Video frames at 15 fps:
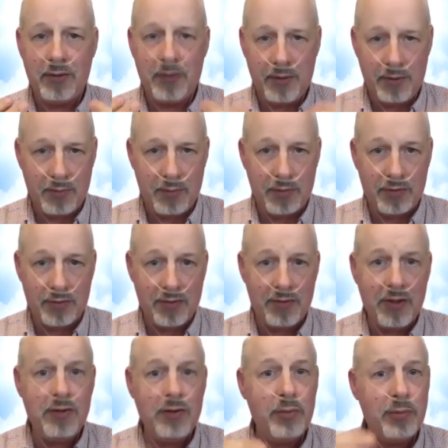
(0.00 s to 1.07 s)
We're
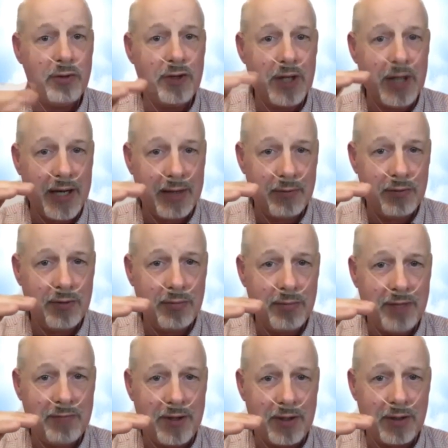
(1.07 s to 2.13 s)
62% hydrogen by
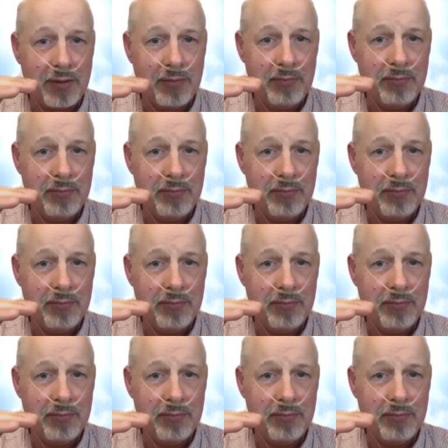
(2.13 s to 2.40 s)
volume.